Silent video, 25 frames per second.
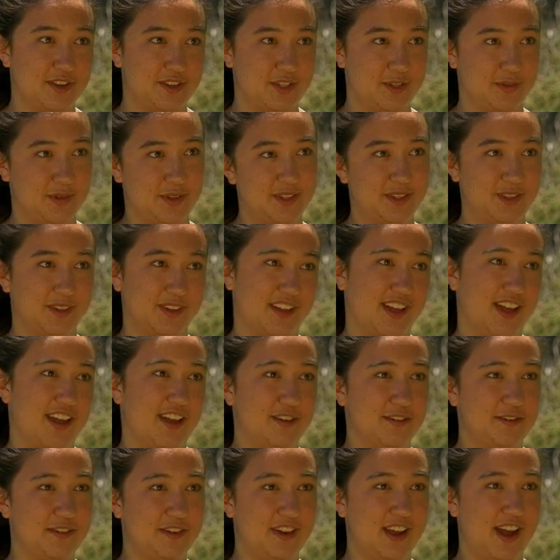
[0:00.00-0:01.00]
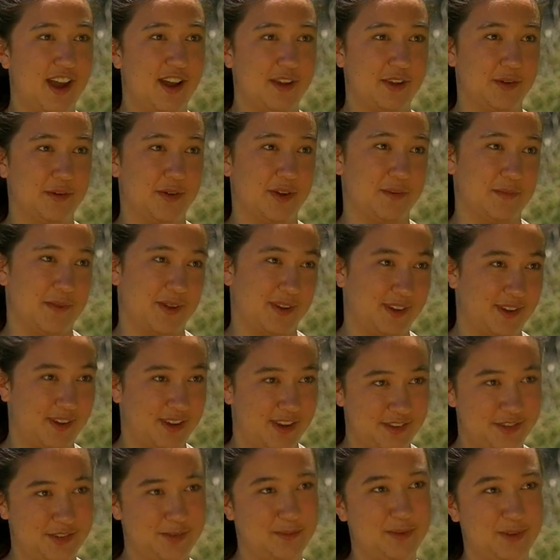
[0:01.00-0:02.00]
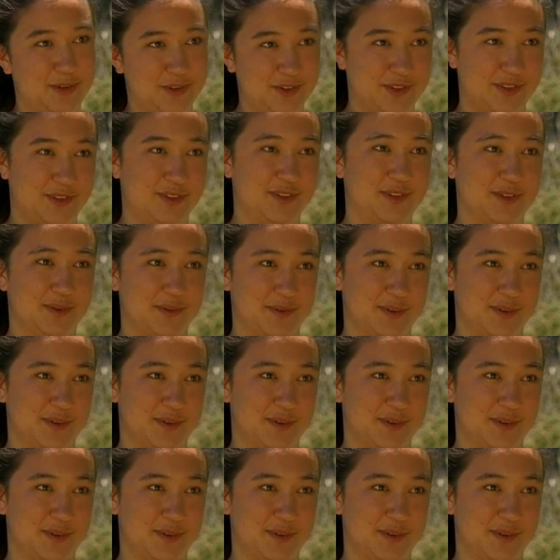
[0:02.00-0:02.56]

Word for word: do with your life and how you want to make a contribution to the